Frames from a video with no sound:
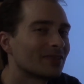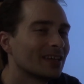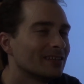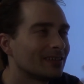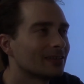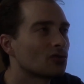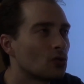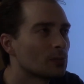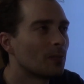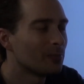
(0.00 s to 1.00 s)
getting
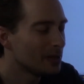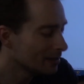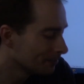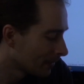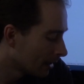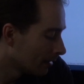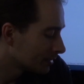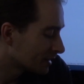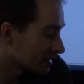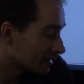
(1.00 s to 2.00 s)
told by me,
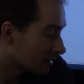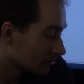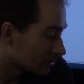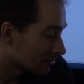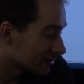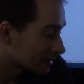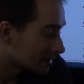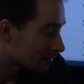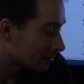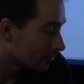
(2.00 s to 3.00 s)
just go to
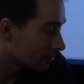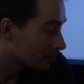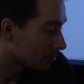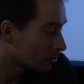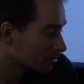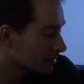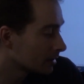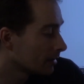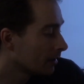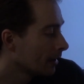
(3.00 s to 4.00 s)
this post
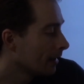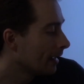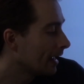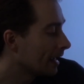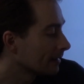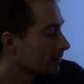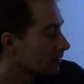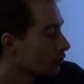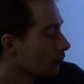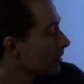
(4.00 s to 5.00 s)
here and you